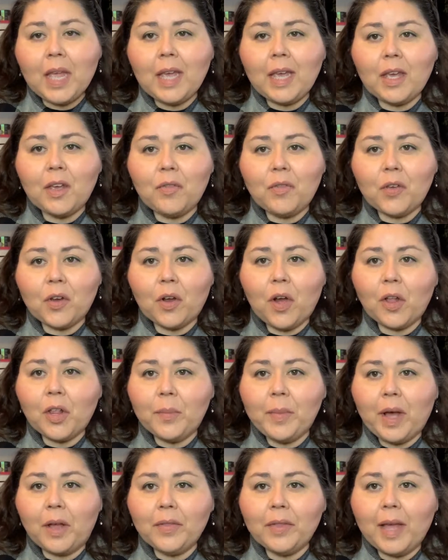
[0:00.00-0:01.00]
If you're all
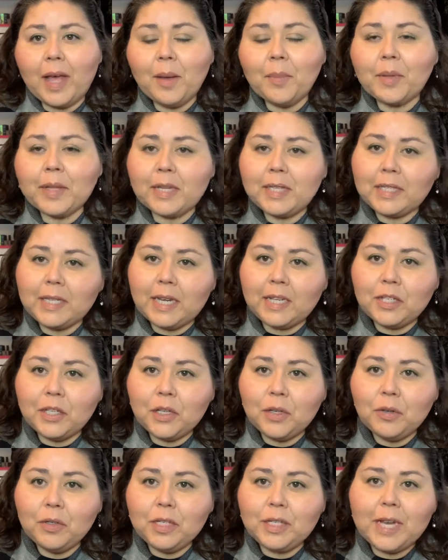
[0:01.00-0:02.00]
about that, please stay tuned.